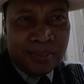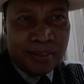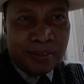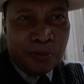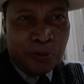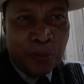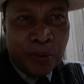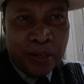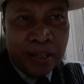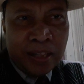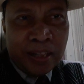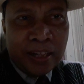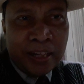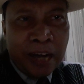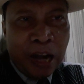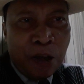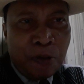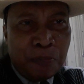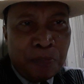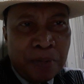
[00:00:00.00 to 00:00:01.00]
Well,
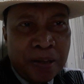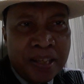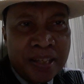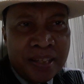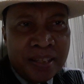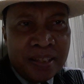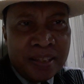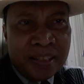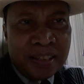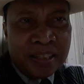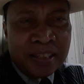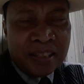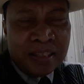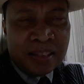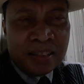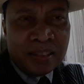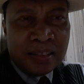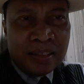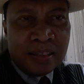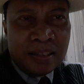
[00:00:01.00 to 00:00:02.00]
now please
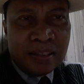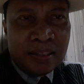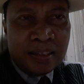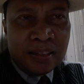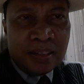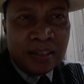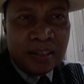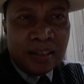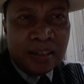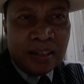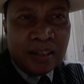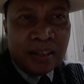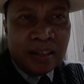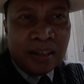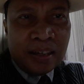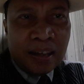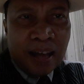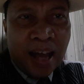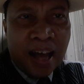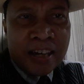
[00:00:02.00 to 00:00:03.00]

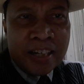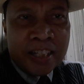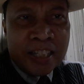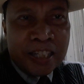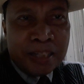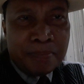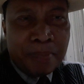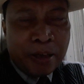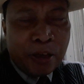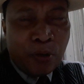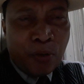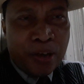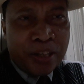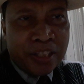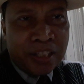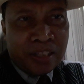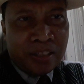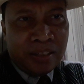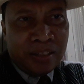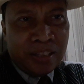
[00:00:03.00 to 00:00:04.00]
answer my
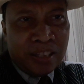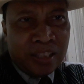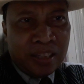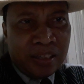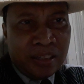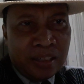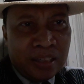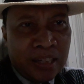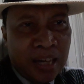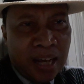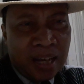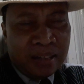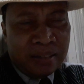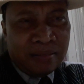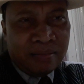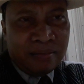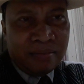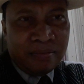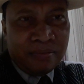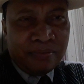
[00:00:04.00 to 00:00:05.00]
questions now.
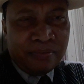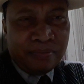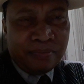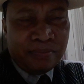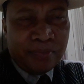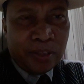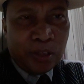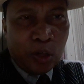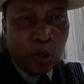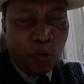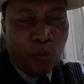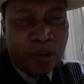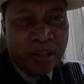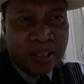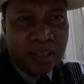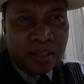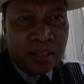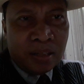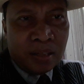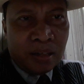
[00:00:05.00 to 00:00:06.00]

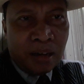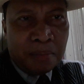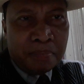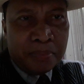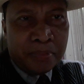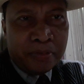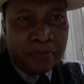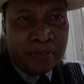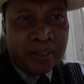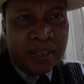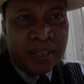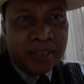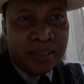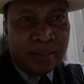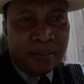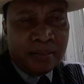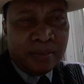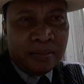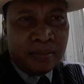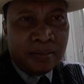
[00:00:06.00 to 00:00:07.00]
Question number
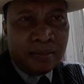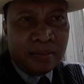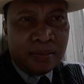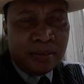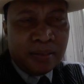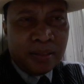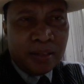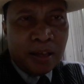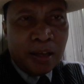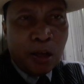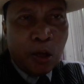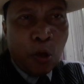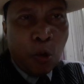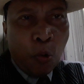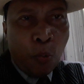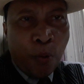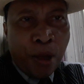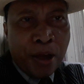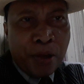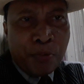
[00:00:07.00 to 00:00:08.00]
1.
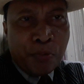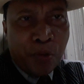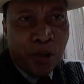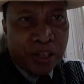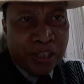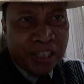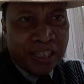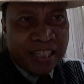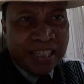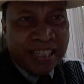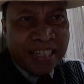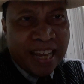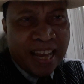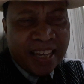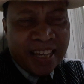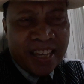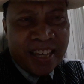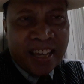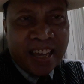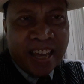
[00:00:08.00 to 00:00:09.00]
When was
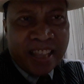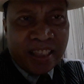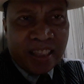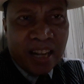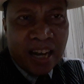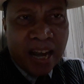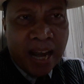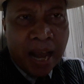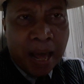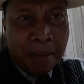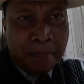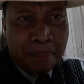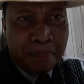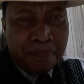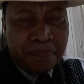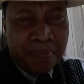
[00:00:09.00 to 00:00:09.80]
Jackie kidnapped?